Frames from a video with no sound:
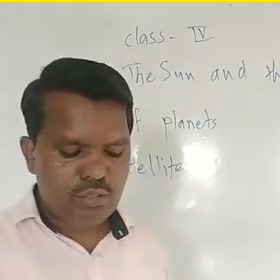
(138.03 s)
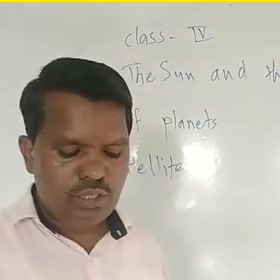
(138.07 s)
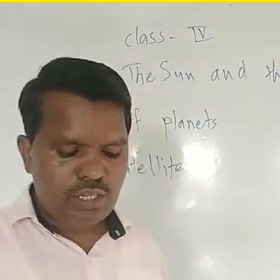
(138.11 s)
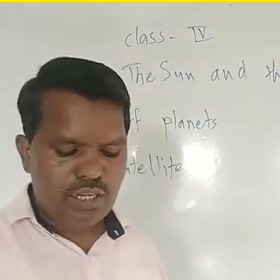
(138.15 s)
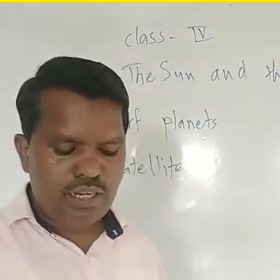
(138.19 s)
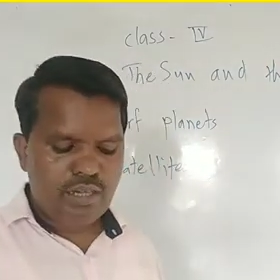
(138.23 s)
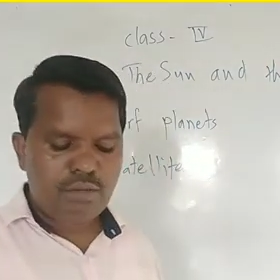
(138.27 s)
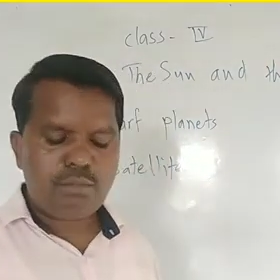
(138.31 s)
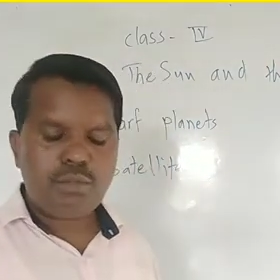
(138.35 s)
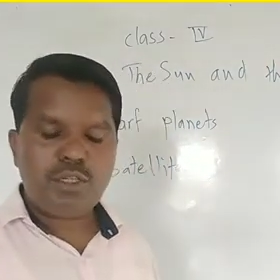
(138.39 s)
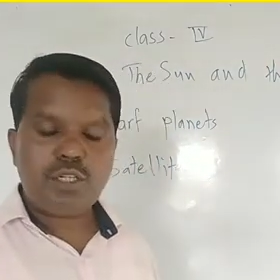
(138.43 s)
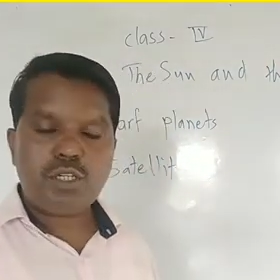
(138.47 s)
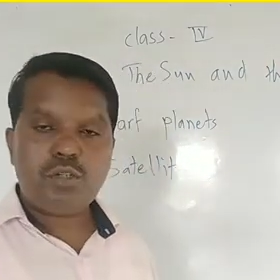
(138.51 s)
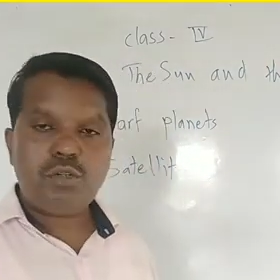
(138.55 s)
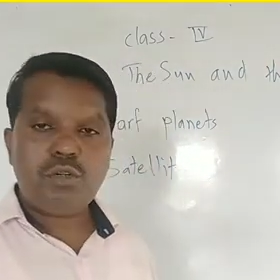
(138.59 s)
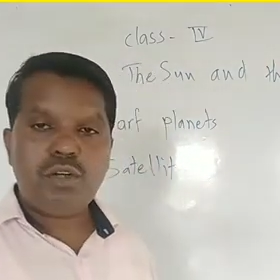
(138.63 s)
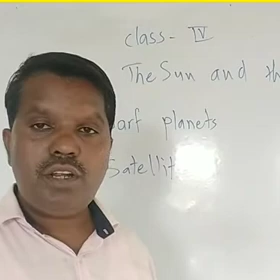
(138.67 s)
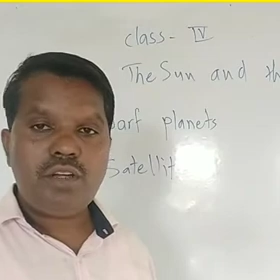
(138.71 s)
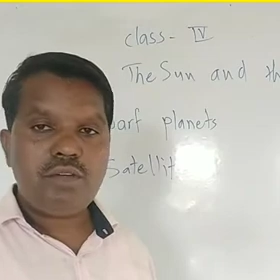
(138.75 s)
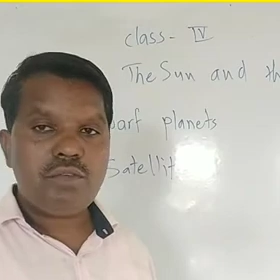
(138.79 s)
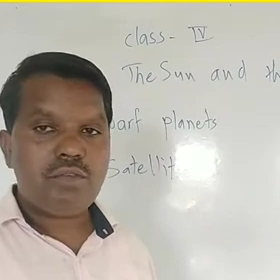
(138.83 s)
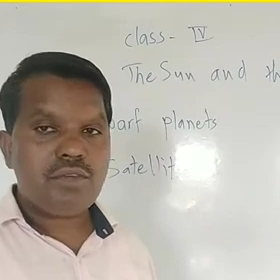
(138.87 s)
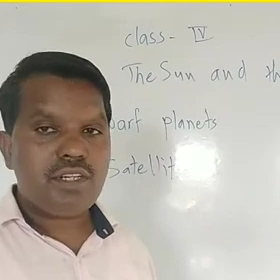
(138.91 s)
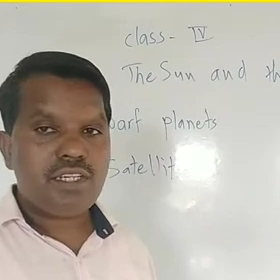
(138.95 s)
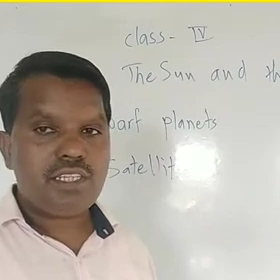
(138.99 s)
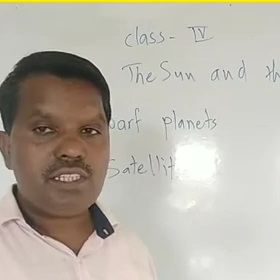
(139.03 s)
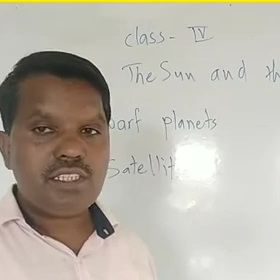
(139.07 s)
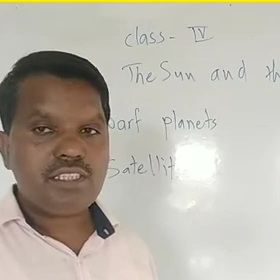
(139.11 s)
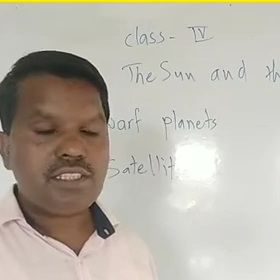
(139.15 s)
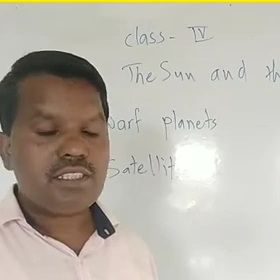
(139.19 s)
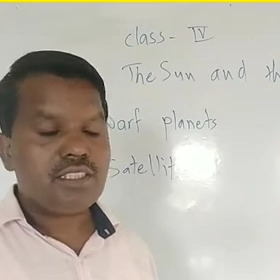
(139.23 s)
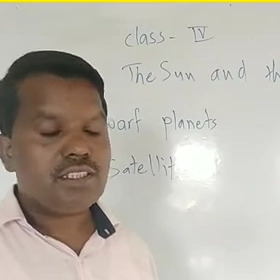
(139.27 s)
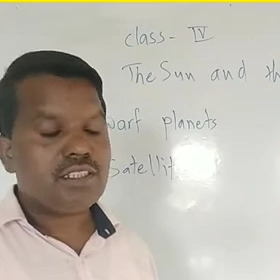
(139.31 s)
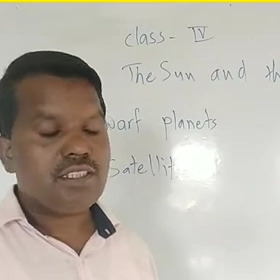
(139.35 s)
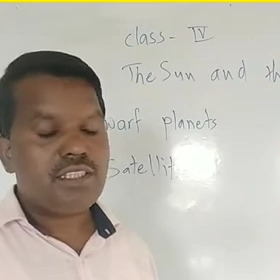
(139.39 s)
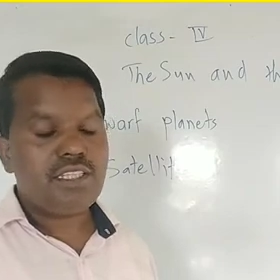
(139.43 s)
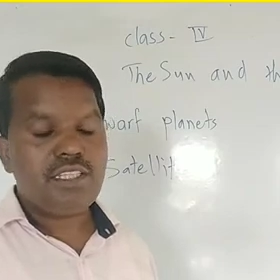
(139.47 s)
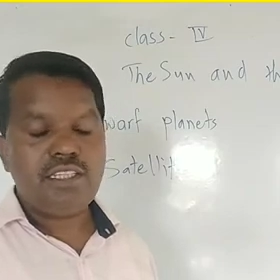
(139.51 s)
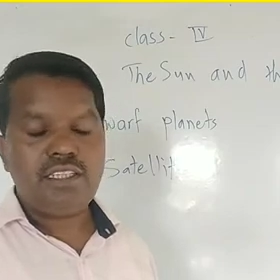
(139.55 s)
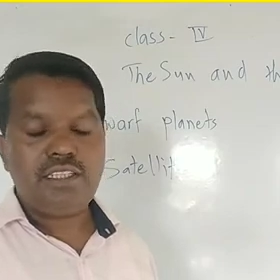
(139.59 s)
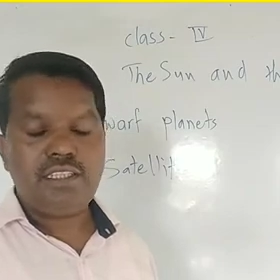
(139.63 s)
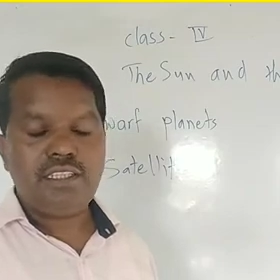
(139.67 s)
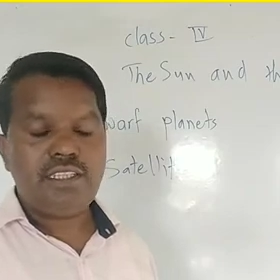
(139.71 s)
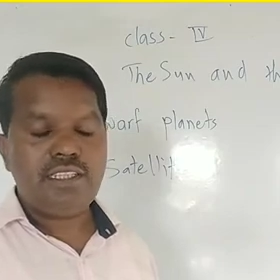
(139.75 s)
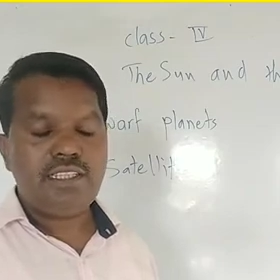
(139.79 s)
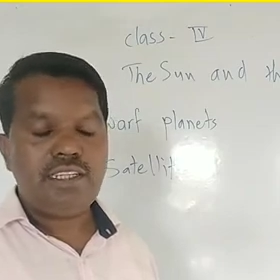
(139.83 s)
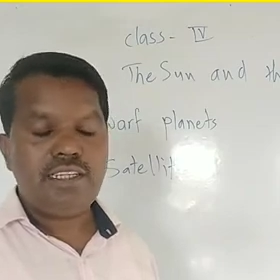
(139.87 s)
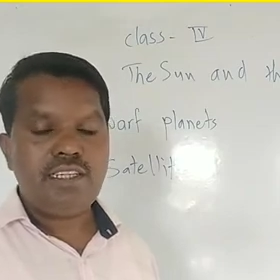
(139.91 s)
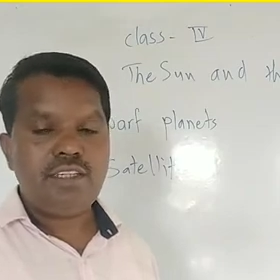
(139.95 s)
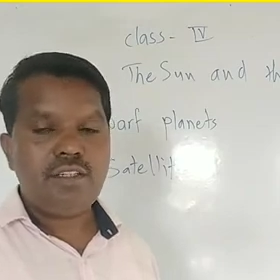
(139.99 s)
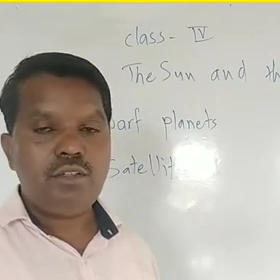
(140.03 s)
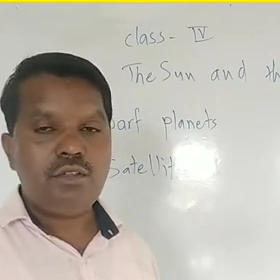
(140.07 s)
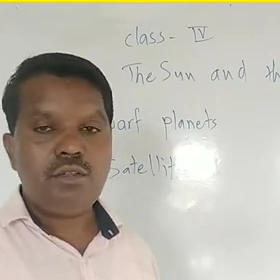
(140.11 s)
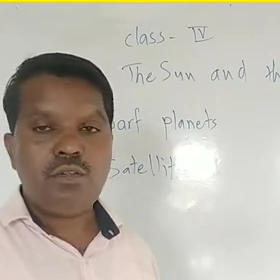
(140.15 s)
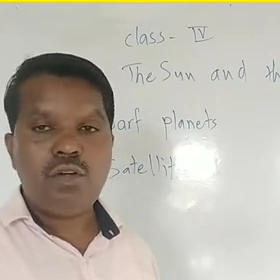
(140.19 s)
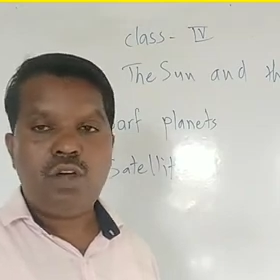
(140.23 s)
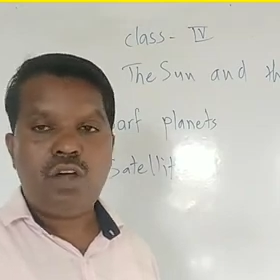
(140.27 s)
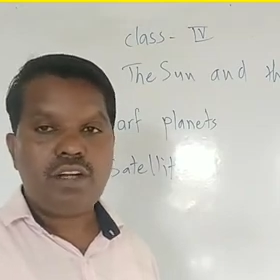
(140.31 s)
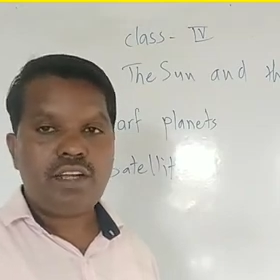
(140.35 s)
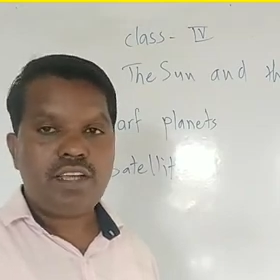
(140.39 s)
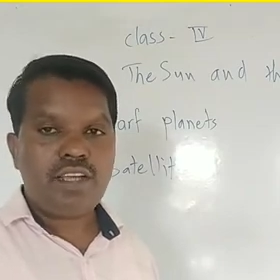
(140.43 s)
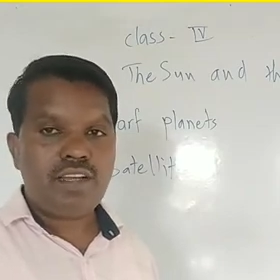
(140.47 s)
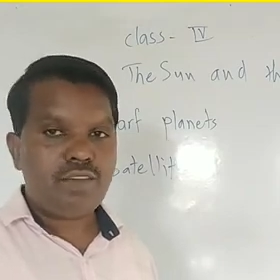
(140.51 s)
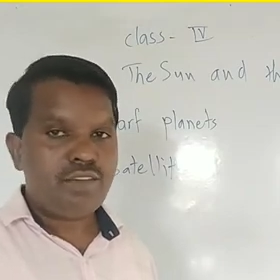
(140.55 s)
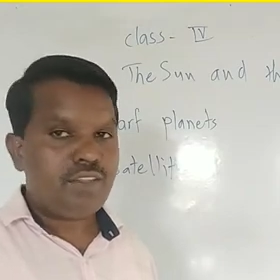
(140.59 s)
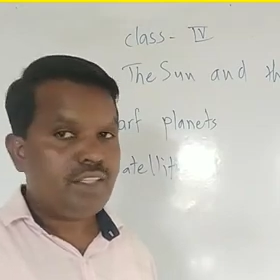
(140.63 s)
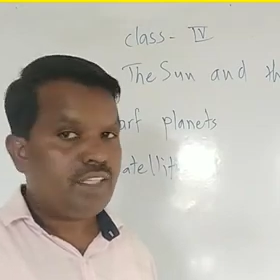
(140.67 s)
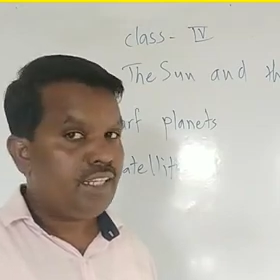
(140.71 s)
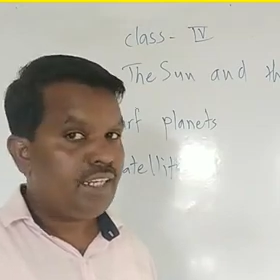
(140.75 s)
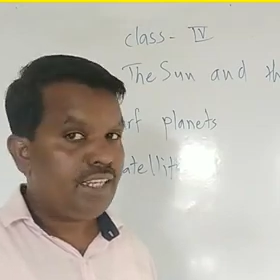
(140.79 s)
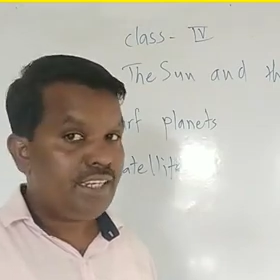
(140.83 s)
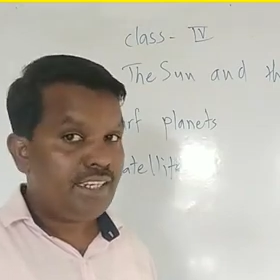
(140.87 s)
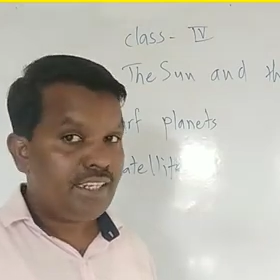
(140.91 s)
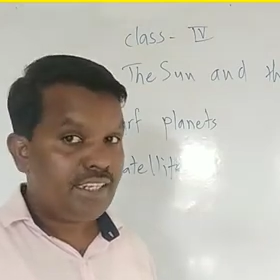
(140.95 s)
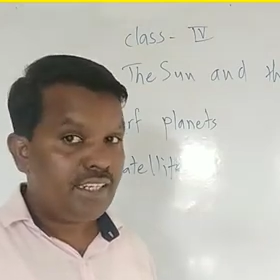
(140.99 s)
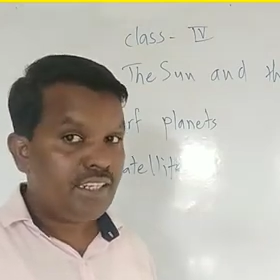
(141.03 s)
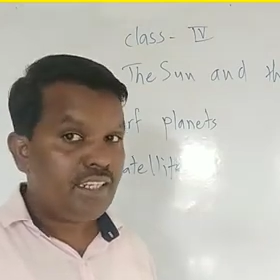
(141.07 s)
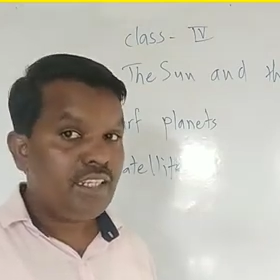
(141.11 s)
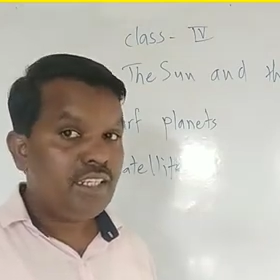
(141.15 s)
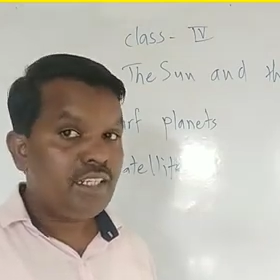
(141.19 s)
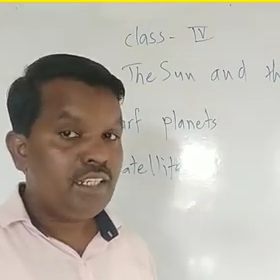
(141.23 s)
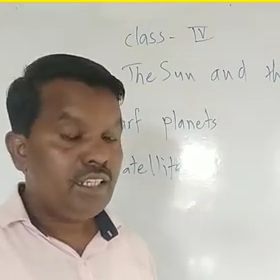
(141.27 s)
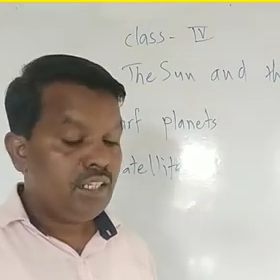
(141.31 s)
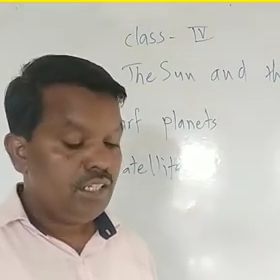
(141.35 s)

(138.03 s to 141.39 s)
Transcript: and Mercury and Venus they do not have any